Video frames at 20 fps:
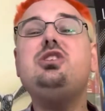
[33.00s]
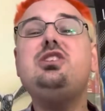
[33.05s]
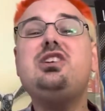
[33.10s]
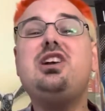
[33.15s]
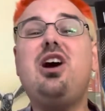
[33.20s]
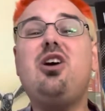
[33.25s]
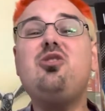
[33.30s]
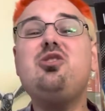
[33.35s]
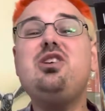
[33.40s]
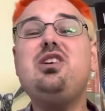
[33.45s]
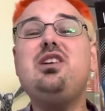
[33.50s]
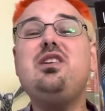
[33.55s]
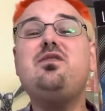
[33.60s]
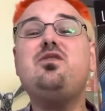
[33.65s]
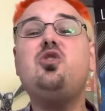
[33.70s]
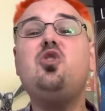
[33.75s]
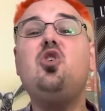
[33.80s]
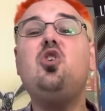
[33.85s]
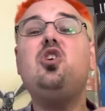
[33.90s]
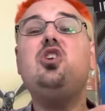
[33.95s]
Guardian of
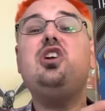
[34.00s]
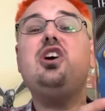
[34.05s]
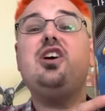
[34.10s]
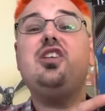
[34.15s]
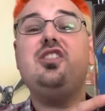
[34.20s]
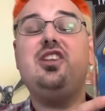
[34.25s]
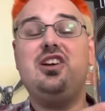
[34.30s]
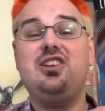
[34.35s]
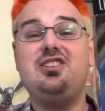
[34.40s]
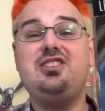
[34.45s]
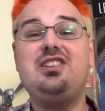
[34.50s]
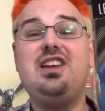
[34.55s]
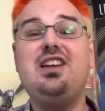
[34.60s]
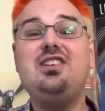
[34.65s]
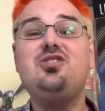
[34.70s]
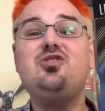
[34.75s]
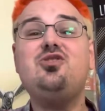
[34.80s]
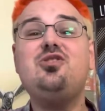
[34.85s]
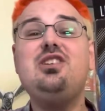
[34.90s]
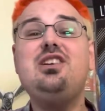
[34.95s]
Good, the
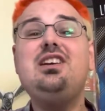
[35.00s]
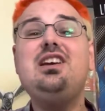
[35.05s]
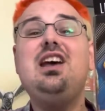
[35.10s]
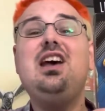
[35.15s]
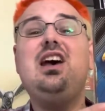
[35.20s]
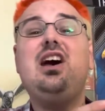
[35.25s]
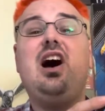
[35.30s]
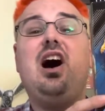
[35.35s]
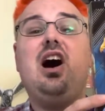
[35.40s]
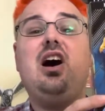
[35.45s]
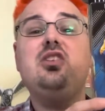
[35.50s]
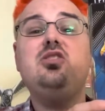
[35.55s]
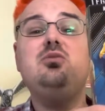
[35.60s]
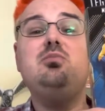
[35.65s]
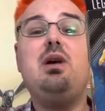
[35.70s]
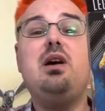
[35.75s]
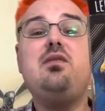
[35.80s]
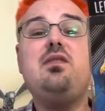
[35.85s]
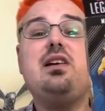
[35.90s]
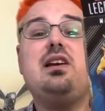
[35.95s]
Sentry. You
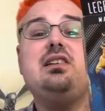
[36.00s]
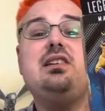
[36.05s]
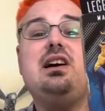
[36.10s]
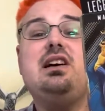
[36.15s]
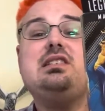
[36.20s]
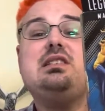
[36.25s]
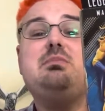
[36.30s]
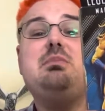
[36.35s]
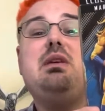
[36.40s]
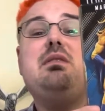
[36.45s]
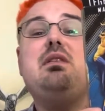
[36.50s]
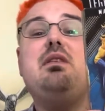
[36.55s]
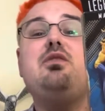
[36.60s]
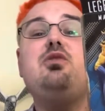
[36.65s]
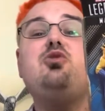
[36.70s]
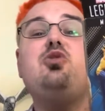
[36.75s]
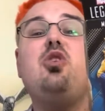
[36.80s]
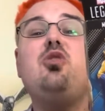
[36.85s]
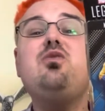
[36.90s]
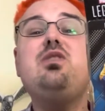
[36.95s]
might recognize him even if you
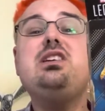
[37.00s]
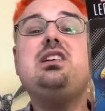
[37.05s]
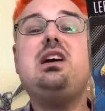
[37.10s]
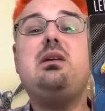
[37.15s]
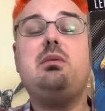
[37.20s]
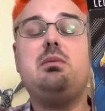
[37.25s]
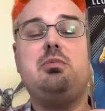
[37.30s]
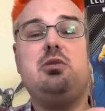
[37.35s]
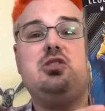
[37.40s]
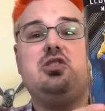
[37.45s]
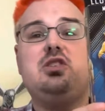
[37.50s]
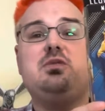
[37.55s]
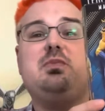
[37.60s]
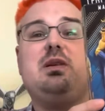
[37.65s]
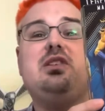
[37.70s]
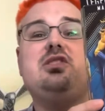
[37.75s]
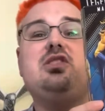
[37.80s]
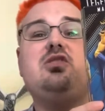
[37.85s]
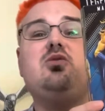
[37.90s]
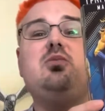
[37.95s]
don't read comic books, just
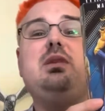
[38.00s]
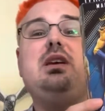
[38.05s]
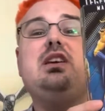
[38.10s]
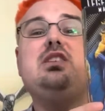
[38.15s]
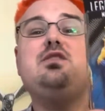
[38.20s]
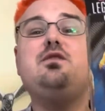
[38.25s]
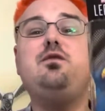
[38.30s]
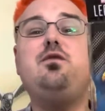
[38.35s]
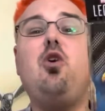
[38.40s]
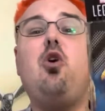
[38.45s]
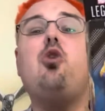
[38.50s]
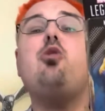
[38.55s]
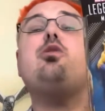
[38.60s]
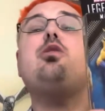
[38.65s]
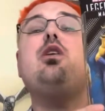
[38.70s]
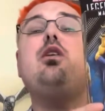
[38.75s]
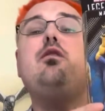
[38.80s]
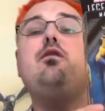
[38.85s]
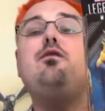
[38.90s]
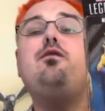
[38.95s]
because this will be his fourth
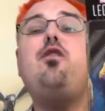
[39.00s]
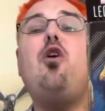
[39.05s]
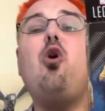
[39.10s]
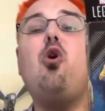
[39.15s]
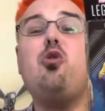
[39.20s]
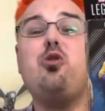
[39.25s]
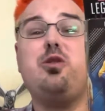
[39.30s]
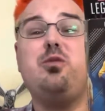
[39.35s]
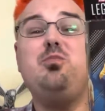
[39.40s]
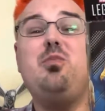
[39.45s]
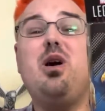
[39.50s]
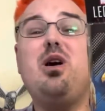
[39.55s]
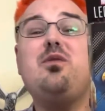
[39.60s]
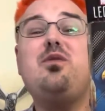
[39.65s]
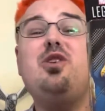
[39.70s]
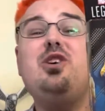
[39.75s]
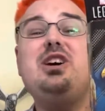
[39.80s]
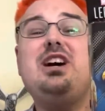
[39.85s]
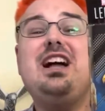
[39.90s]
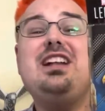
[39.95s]

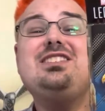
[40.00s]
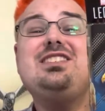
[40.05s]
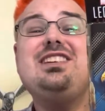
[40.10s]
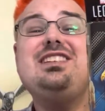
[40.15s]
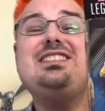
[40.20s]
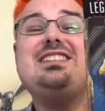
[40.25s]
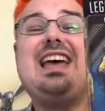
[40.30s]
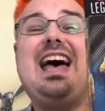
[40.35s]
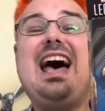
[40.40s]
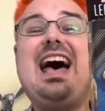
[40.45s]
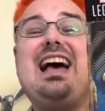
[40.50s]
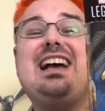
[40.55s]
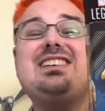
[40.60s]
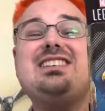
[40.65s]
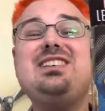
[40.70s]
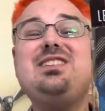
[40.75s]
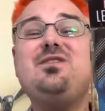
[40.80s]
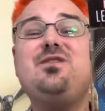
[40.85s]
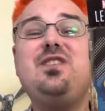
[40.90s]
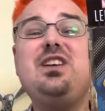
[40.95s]
Marvel Legends
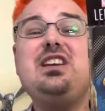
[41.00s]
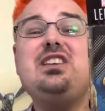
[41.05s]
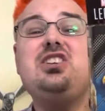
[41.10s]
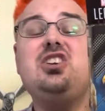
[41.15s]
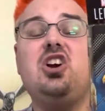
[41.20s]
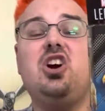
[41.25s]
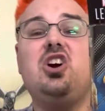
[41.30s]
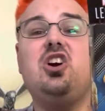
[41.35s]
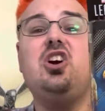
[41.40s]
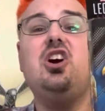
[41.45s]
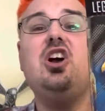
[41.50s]
action figure.